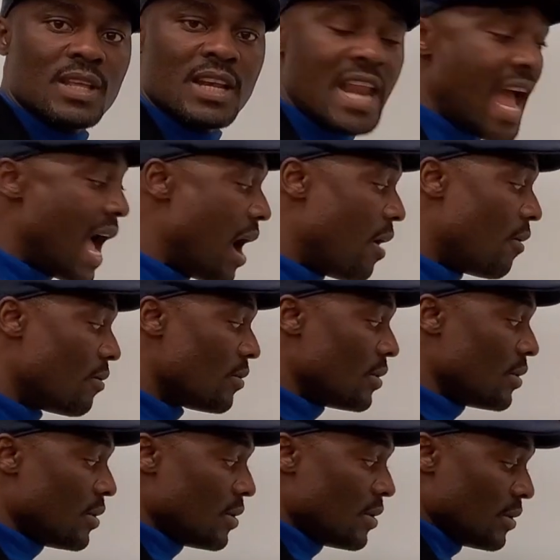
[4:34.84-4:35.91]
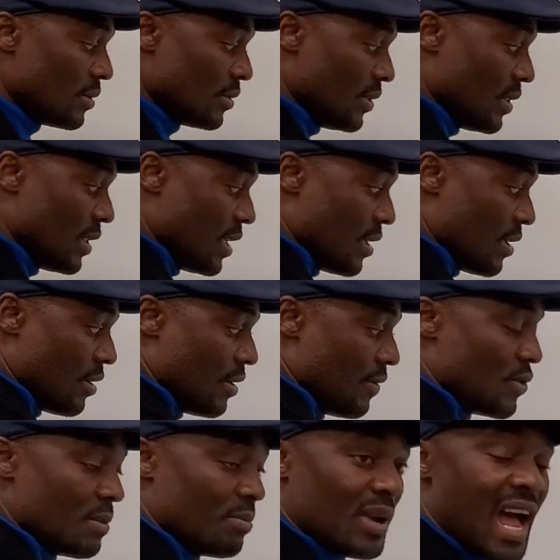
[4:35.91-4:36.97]
Now,
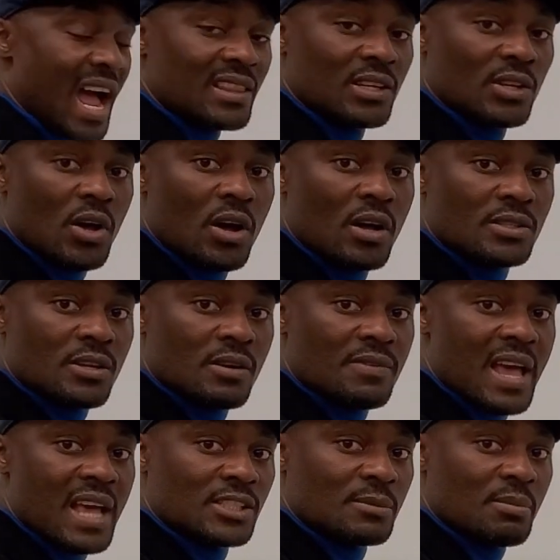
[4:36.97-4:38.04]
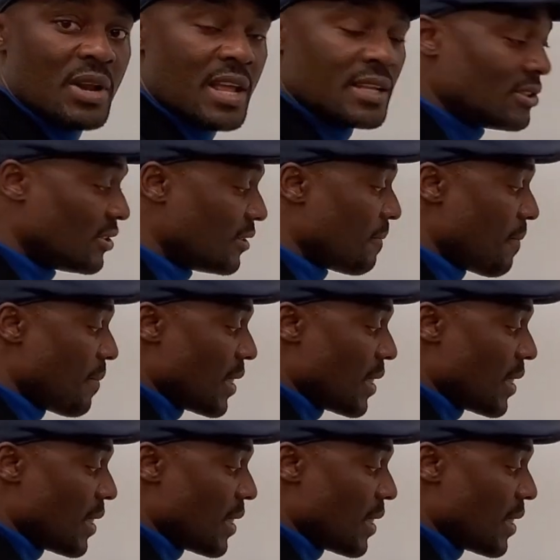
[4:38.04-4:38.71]
if you apply the laws of exponents,